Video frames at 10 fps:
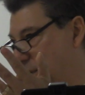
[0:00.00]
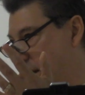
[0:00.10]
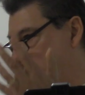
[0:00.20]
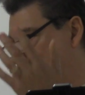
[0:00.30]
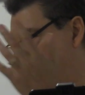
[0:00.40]
we
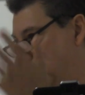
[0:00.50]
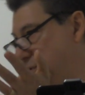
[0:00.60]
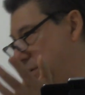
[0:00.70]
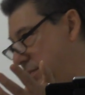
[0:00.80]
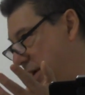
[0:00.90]
had
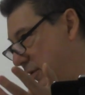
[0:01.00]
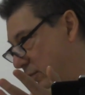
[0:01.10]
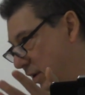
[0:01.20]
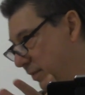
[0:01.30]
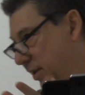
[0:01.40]
100 men and
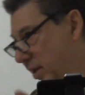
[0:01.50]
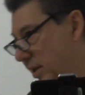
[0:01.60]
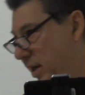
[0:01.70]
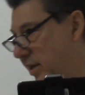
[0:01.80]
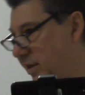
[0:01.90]
women,
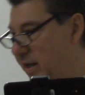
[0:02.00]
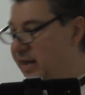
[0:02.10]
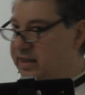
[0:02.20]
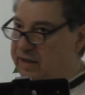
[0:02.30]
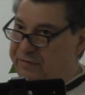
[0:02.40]
and in
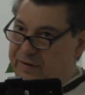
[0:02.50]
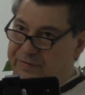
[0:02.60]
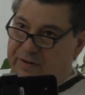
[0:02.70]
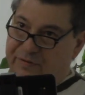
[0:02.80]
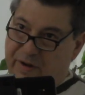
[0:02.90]

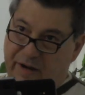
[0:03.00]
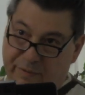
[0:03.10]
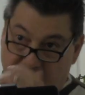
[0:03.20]
1955, we